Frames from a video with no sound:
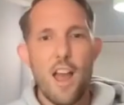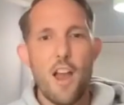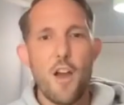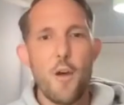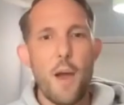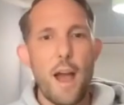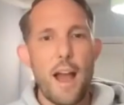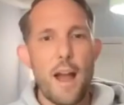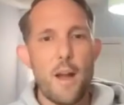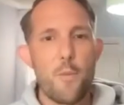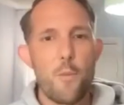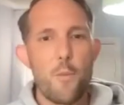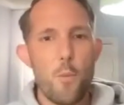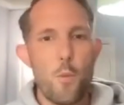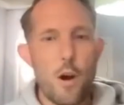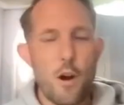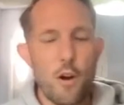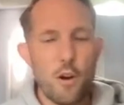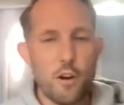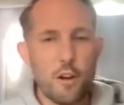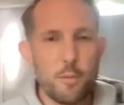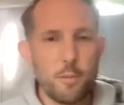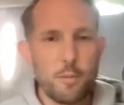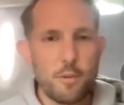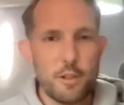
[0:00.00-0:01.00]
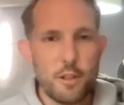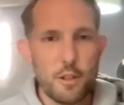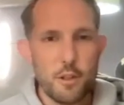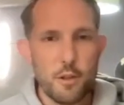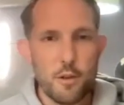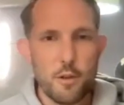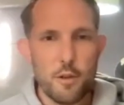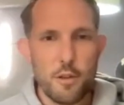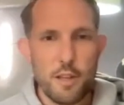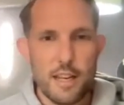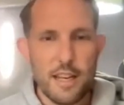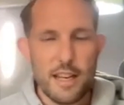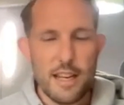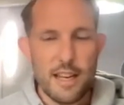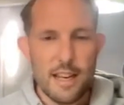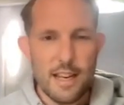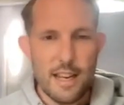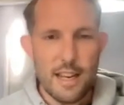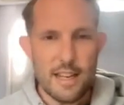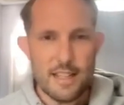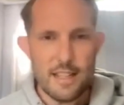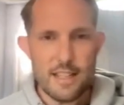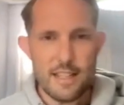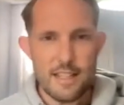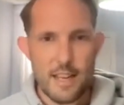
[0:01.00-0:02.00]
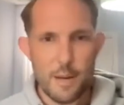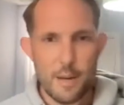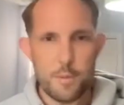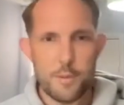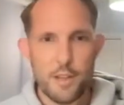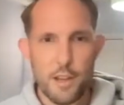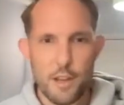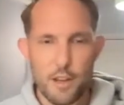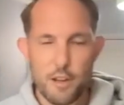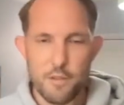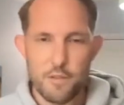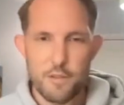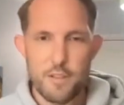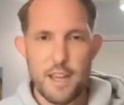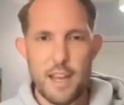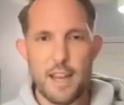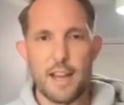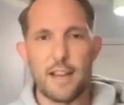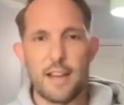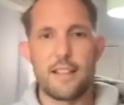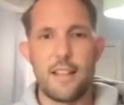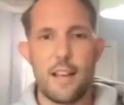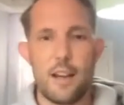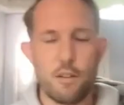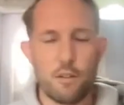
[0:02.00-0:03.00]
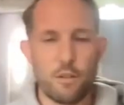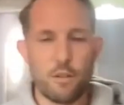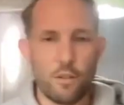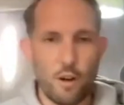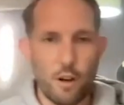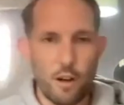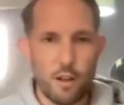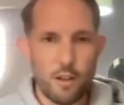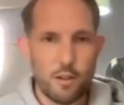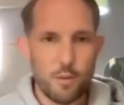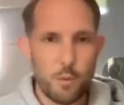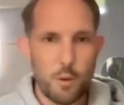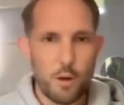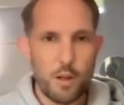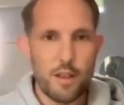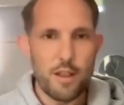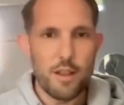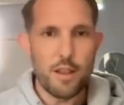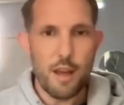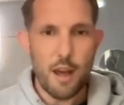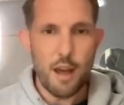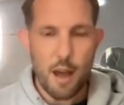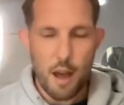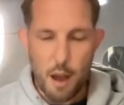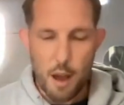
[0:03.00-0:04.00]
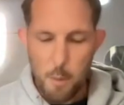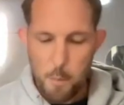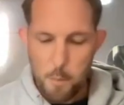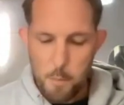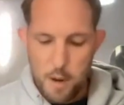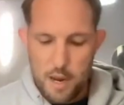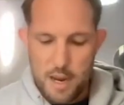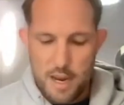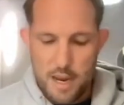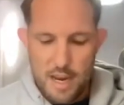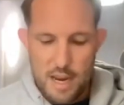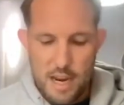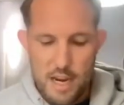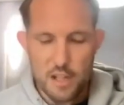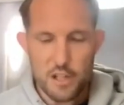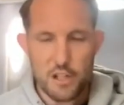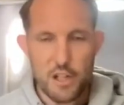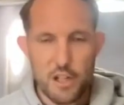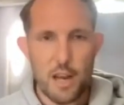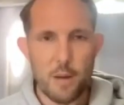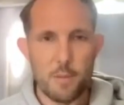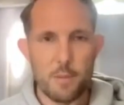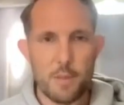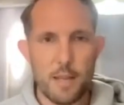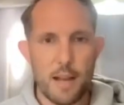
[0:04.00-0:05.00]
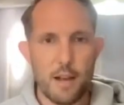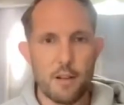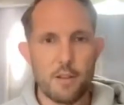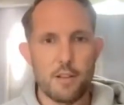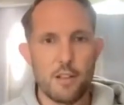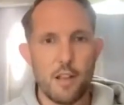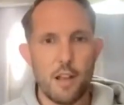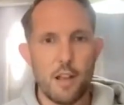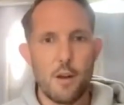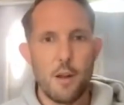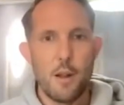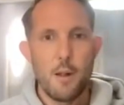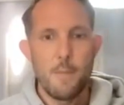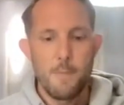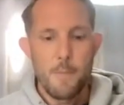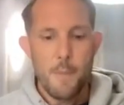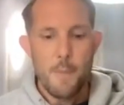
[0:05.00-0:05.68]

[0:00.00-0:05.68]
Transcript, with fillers: Hello and welcome to the latest episode of Tech Salescraft with uh, me, James Hounslow.